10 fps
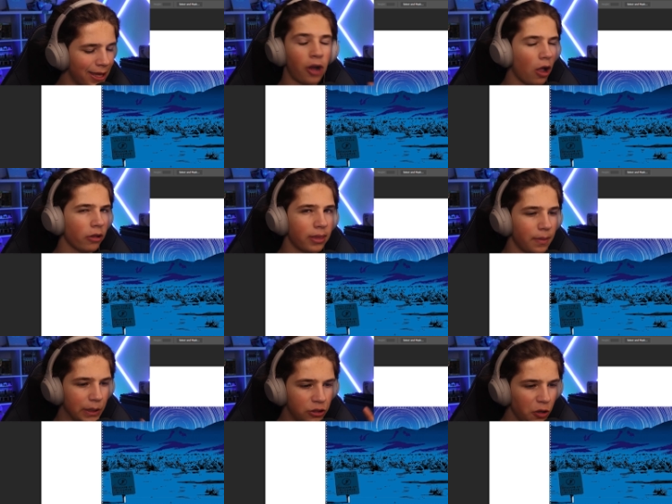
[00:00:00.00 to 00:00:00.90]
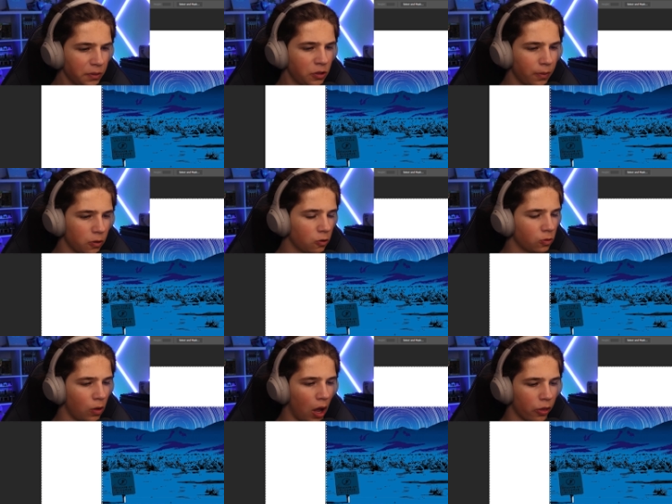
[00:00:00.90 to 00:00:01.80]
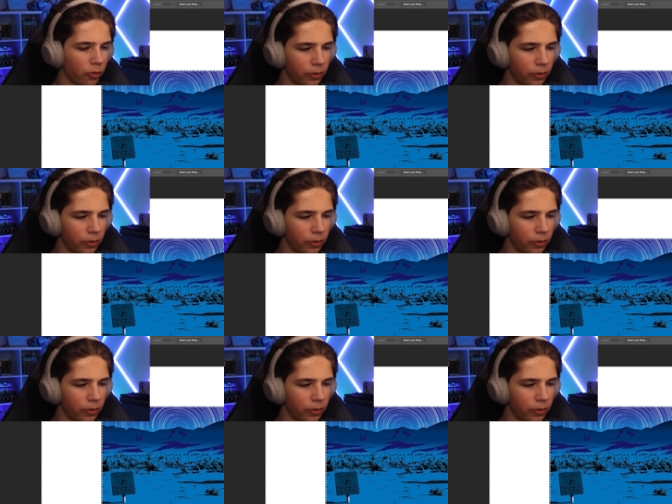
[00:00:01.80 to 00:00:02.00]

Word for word: The color theme is super, super neutral all the